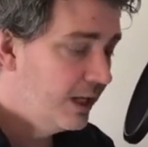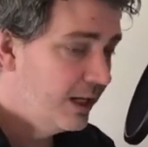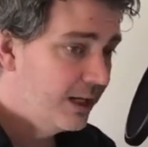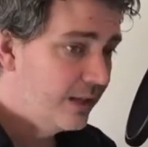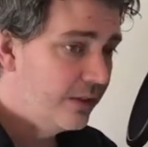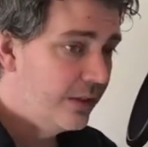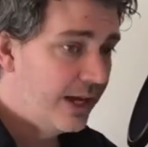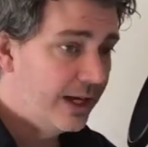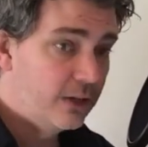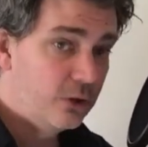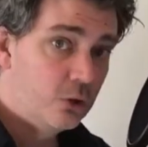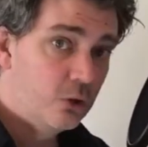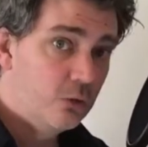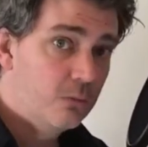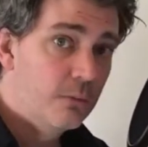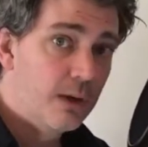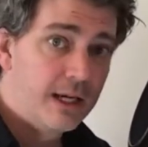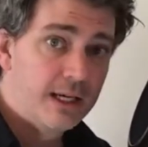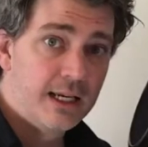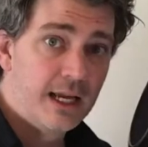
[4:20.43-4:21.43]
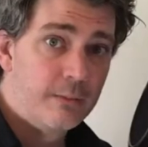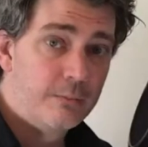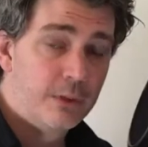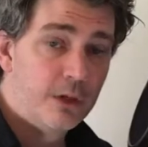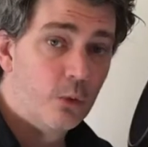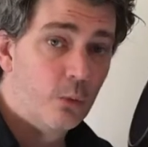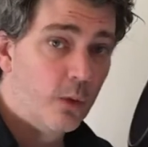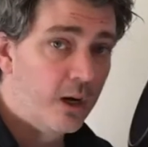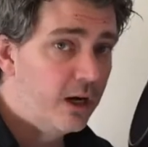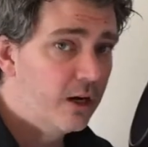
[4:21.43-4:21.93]
that you might not be
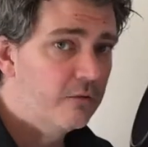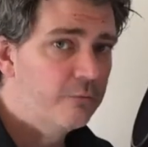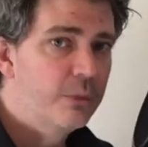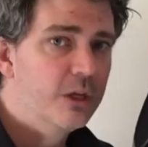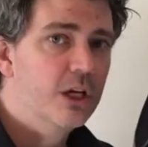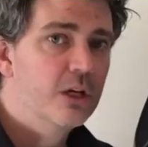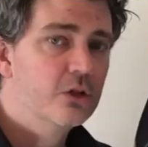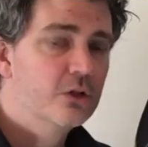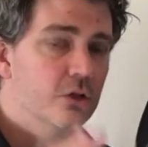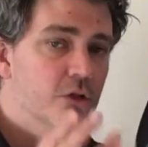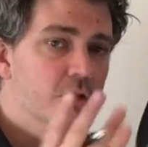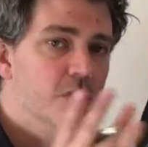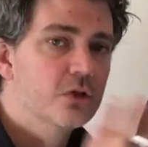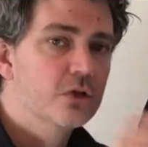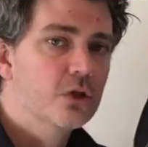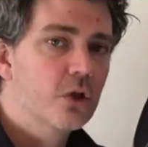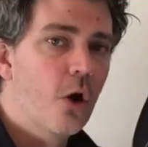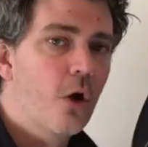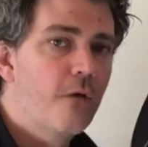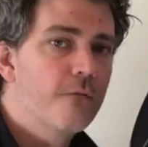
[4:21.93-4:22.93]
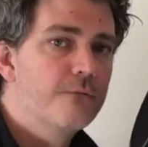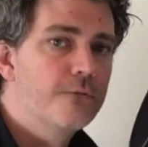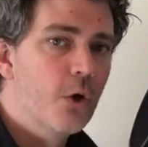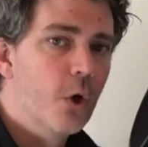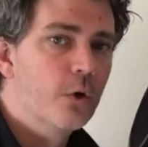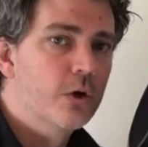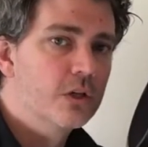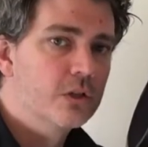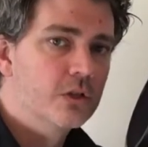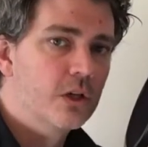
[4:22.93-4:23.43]
aware of because you're so
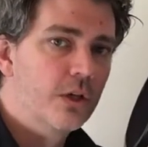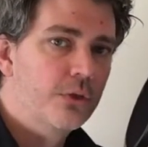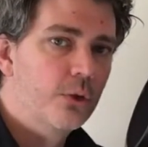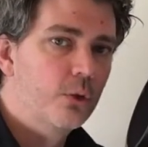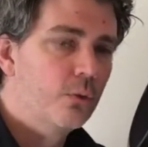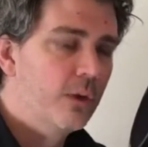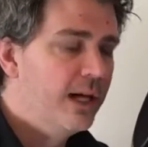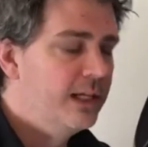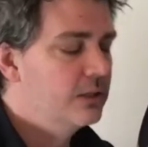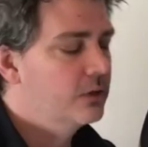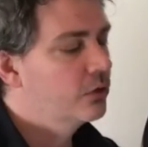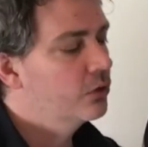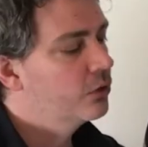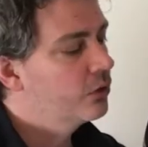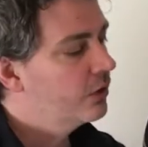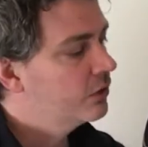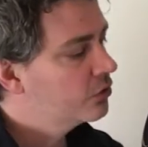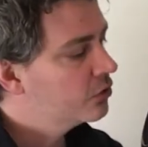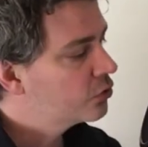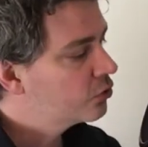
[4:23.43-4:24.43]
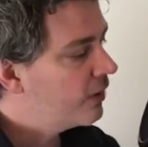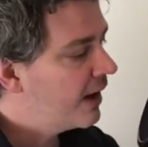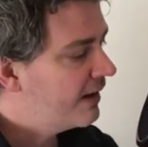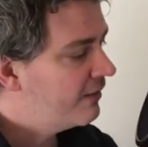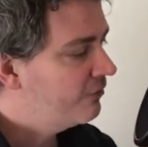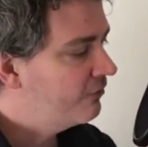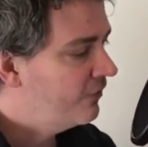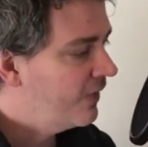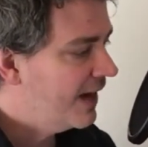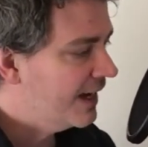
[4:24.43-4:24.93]
focused on the rate. So the
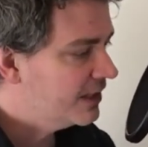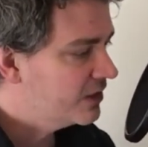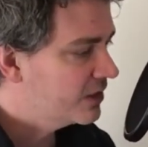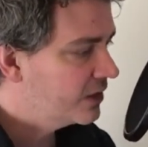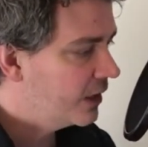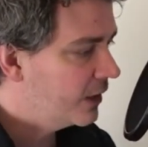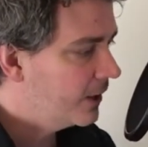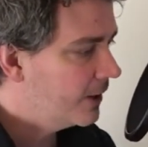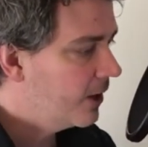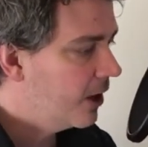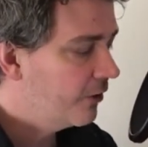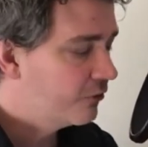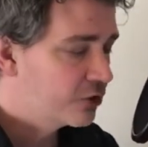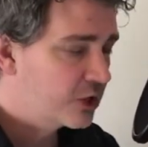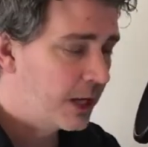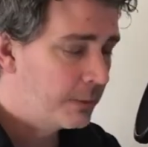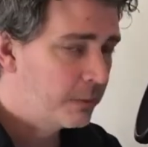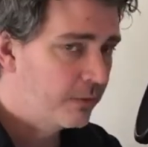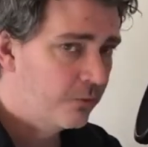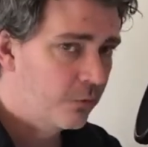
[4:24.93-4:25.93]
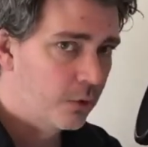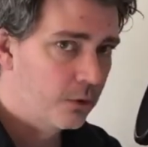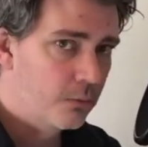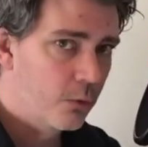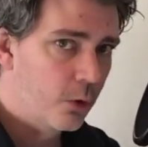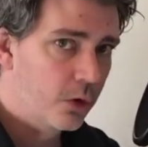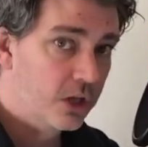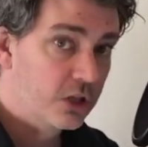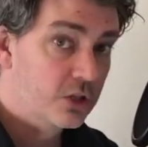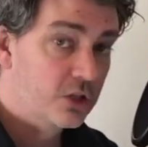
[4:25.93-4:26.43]
trifecta of shopping for a
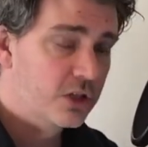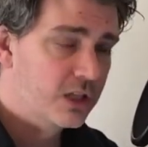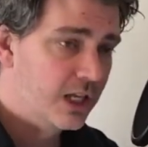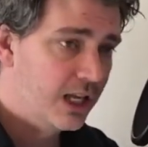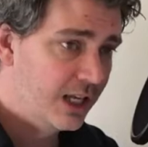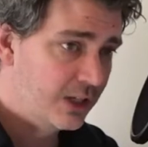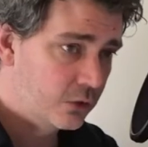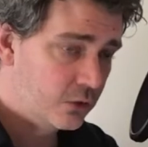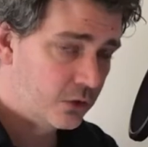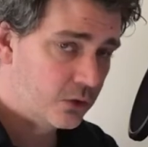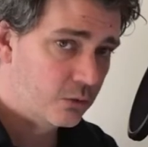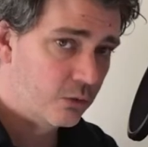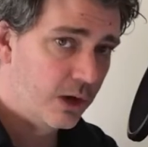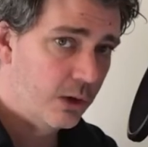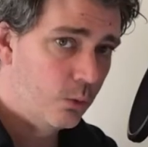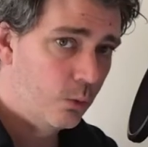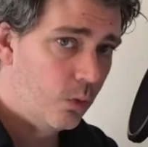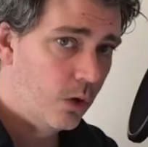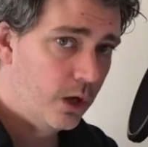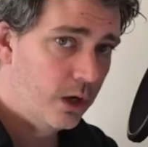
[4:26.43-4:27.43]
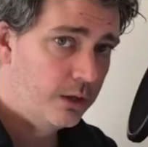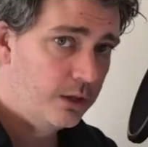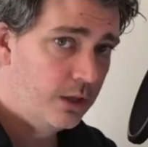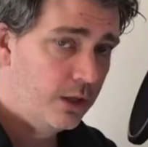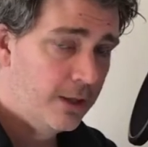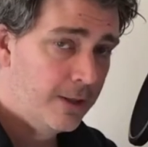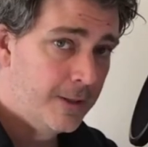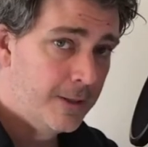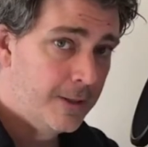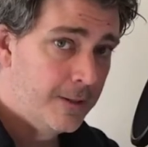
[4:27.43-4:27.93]
mortgage is interest rate 1,
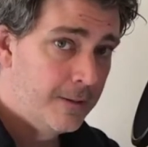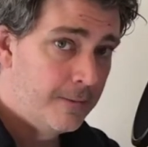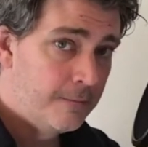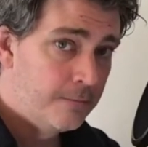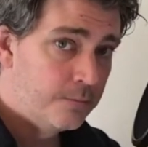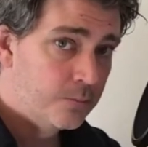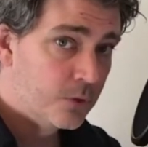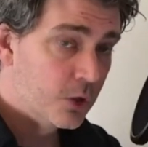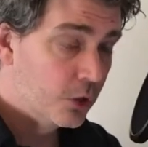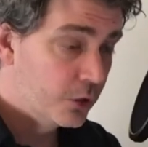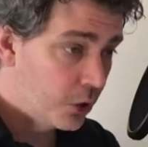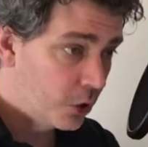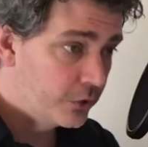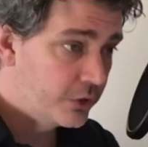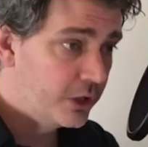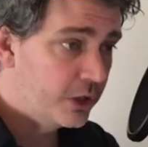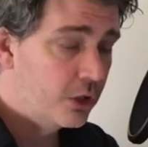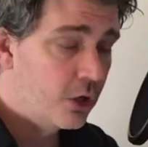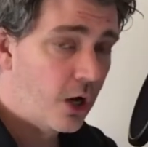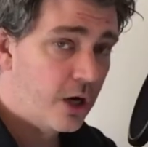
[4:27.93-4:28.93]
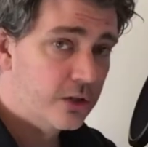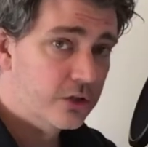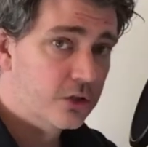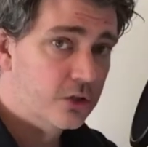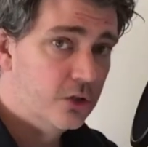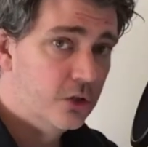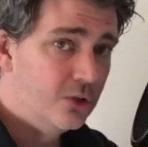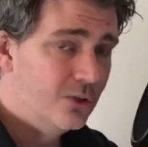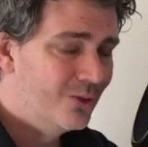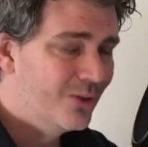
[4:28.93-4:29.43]
closing cost
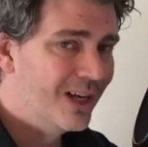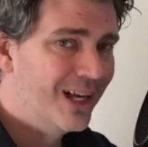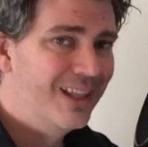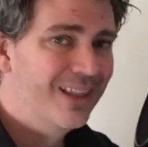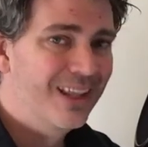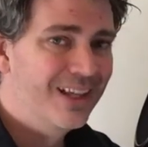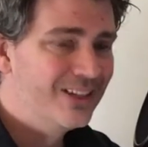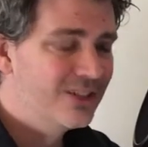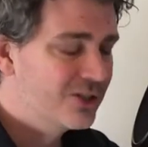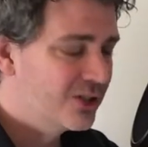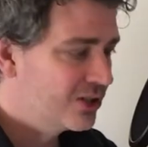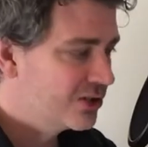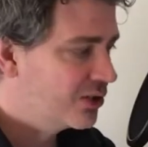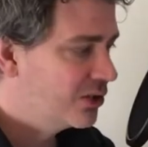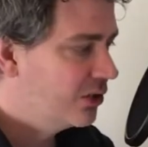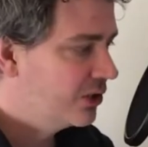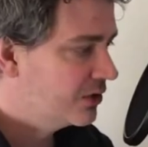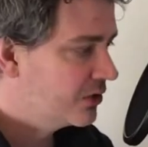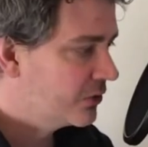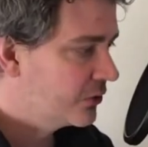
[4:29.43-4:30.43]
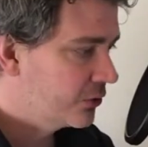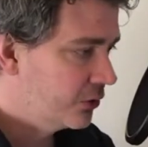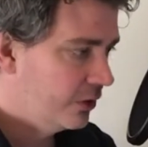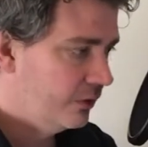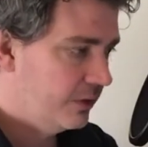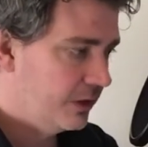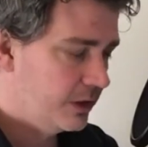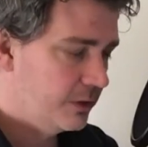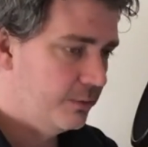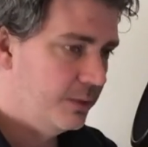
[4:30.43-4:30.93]
2, and then just good
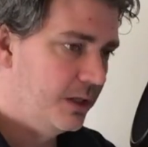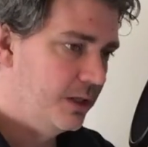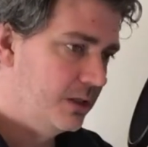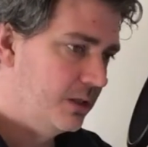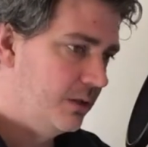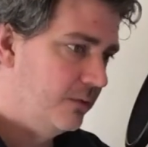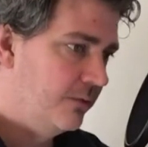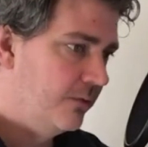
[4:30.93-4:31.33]
service. Because